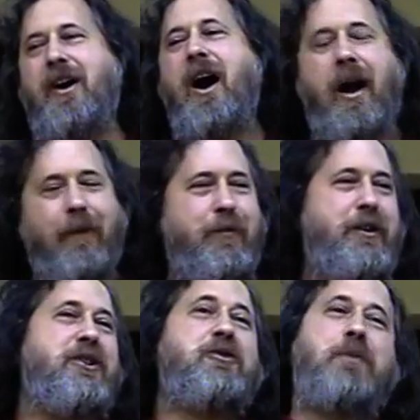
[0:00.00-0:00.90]

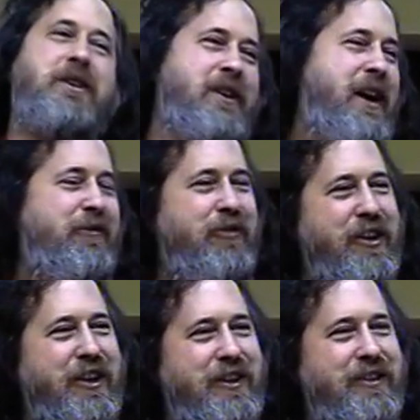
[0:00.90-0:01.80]
Obvious, but not
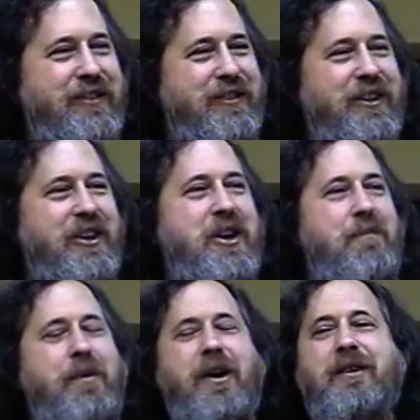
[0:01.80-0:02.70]
funny.
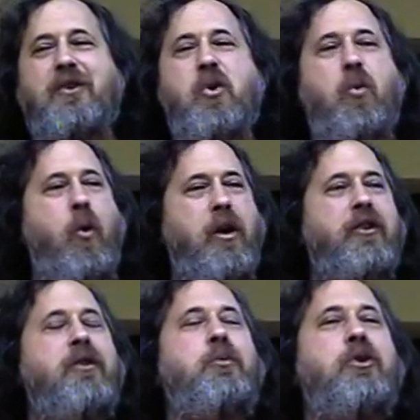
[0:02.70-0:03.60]
But one
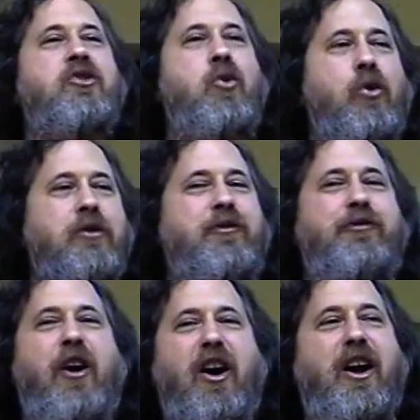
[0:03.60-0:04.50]
of them was called
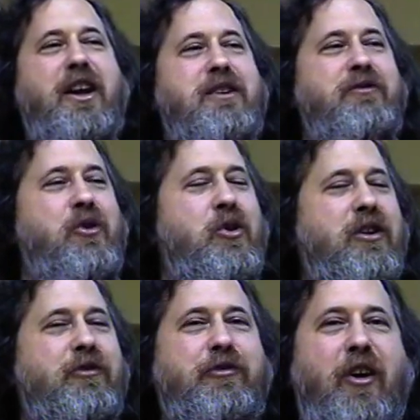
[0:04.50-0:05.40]
Fine,
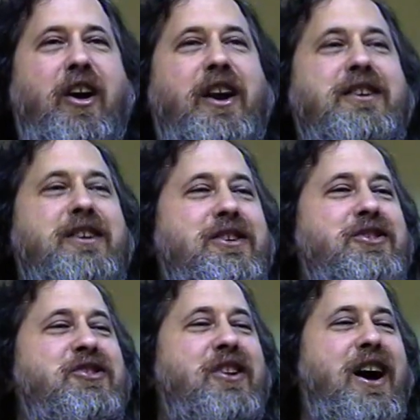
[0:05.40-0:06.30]
for Fine
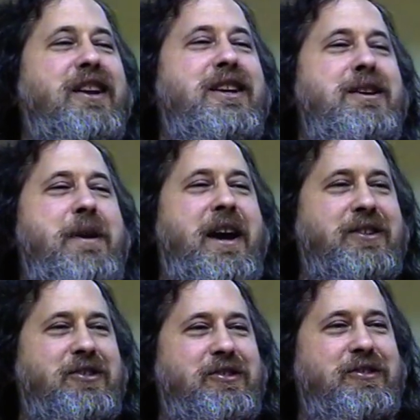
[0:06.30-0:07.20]
is not
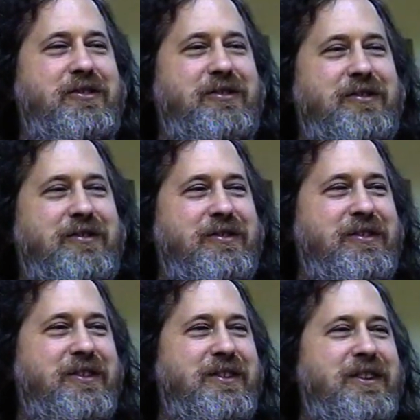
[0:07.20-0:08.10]
Emacs.
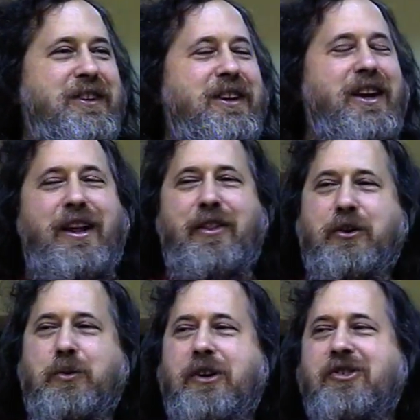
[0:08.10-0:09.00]
And
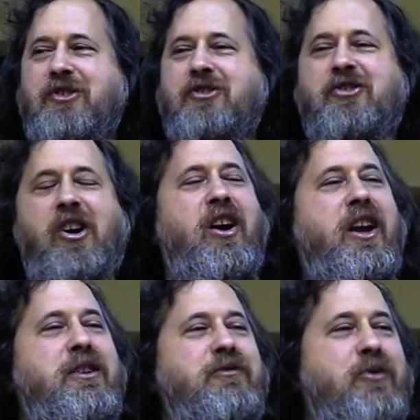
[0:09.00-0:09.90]
there was
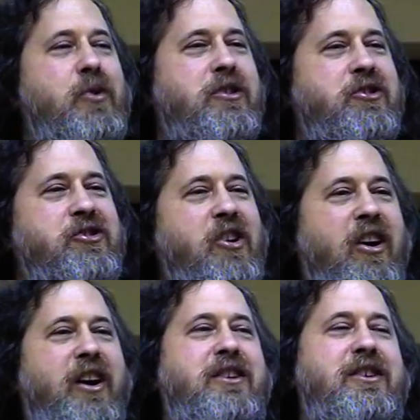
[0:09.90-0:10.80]
Sign, for
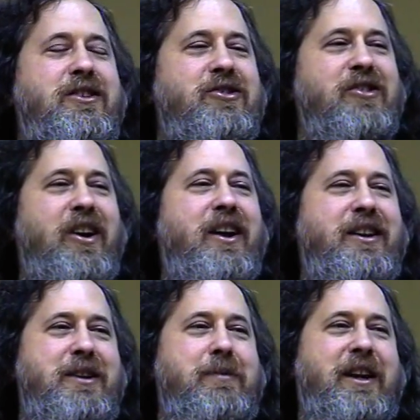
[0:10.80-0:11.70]
Sign is not
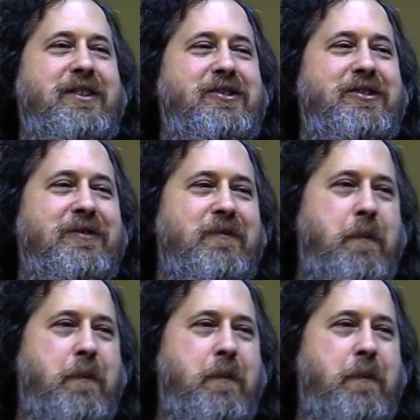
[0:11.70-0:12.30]
Emacs.